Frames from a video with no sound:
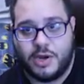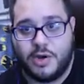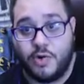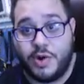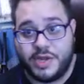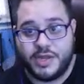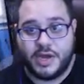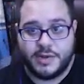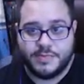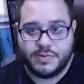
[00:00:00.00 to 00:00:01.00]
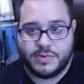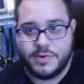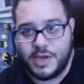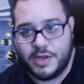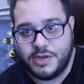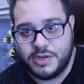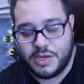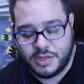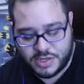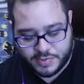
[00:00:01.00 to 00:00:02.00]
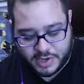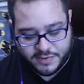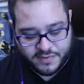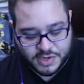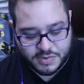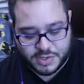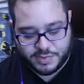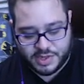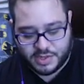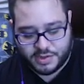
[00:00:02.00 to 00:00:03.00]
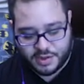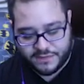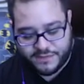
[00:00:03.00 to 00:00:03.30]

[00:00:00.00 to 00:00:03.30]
Owarida in the Japan version, which means I think it's like